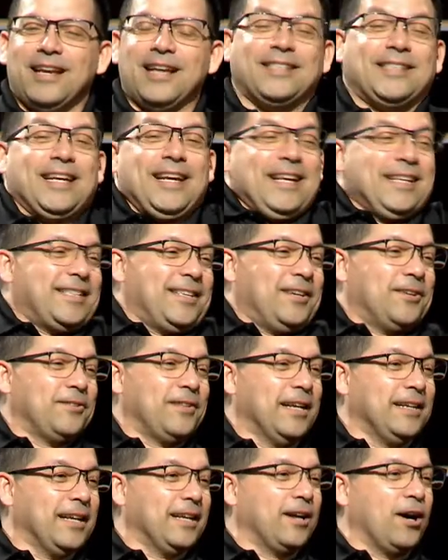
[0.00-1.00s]
It's easier
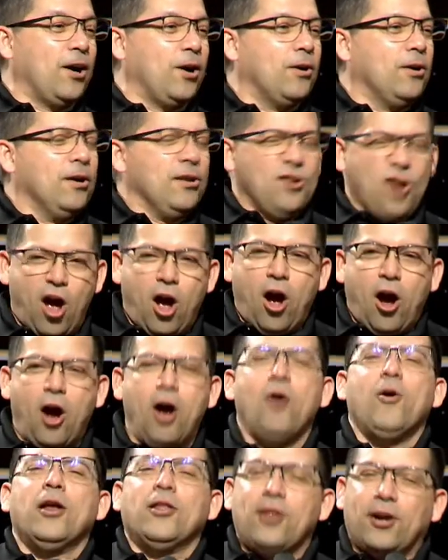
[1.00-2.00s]
than to go,
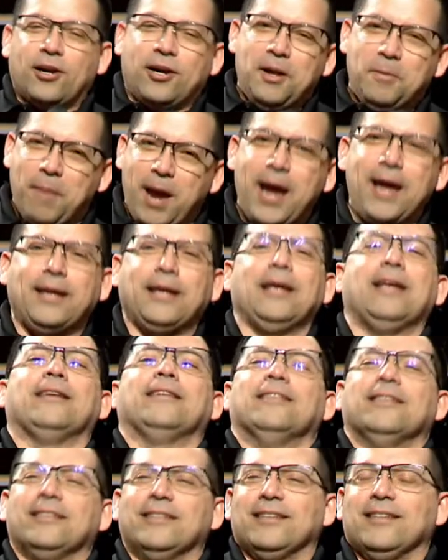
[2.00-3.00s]
no, if they're going to make it.
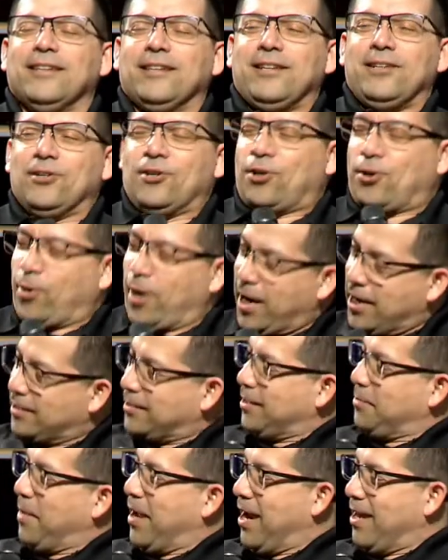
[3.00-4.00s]
You're
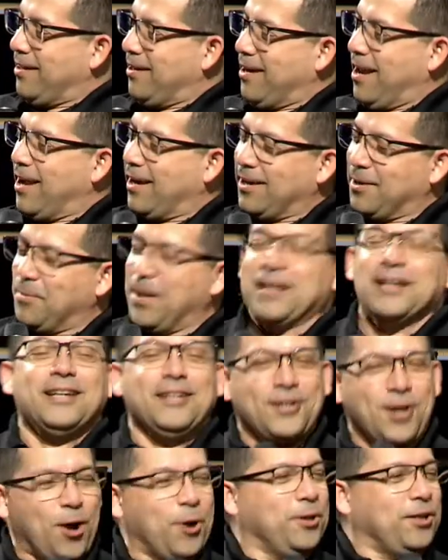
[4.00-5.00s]
crazy, man. They're not going to make it. You
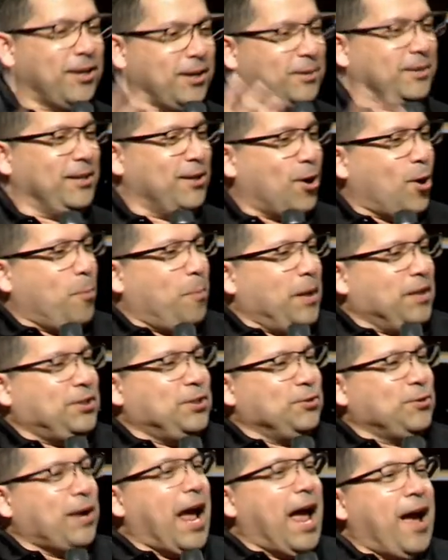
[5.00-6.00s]
know, they're, you know, but
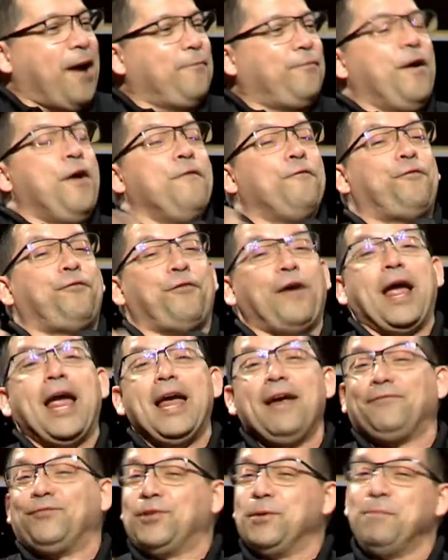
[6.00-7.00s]
you have
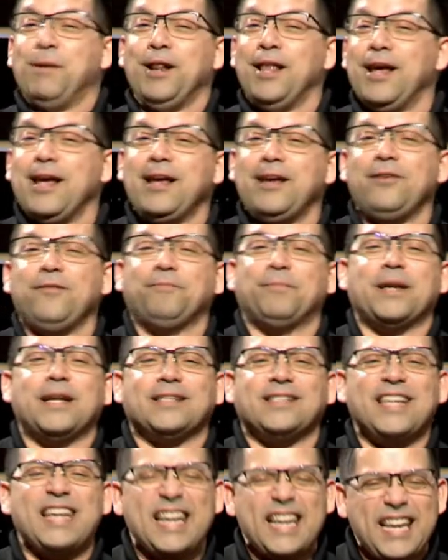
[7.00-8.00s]
faith to believe, but
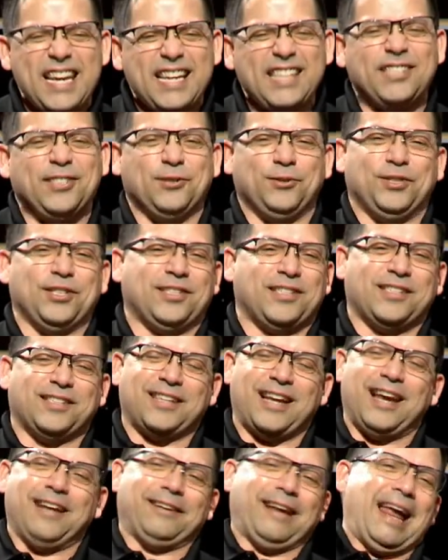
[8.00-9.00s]
it's easier just to
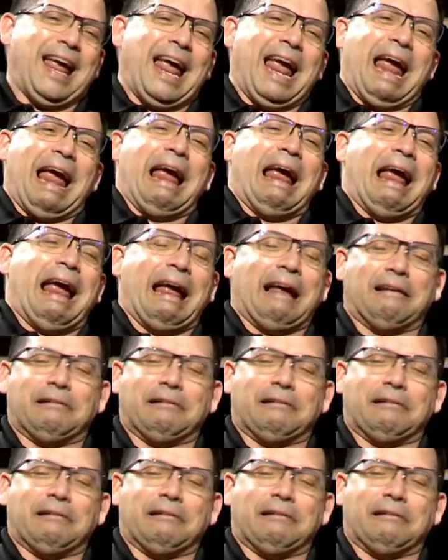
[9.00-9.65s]
say, nah.